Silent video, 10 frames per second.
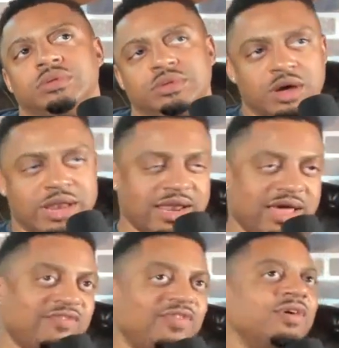that
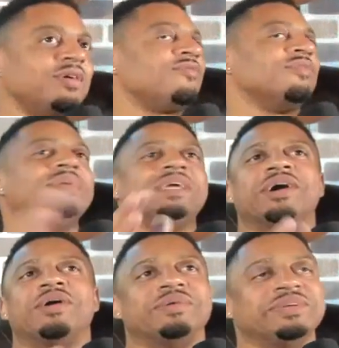left hook from
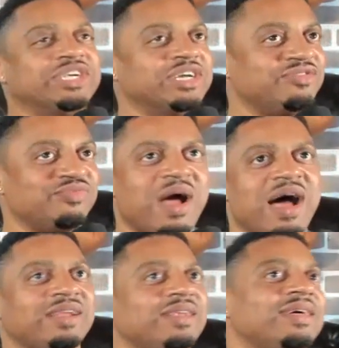Nino just
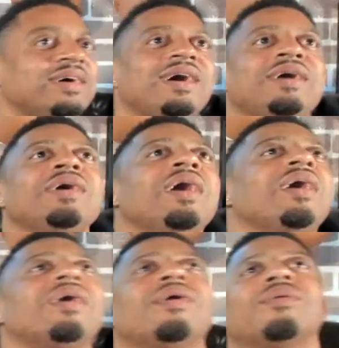rocked.
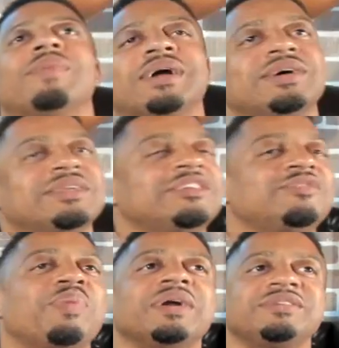Oh my goodness.
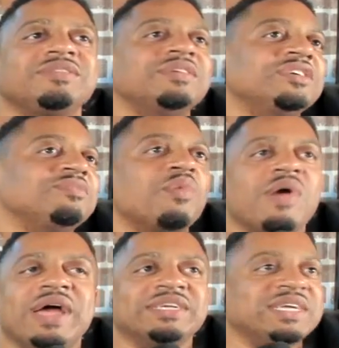His punches are just
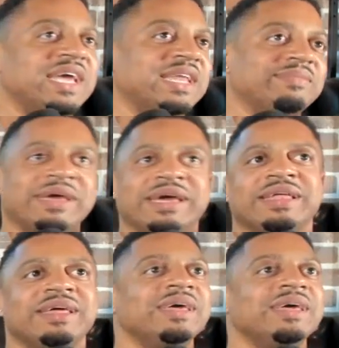more educated, man.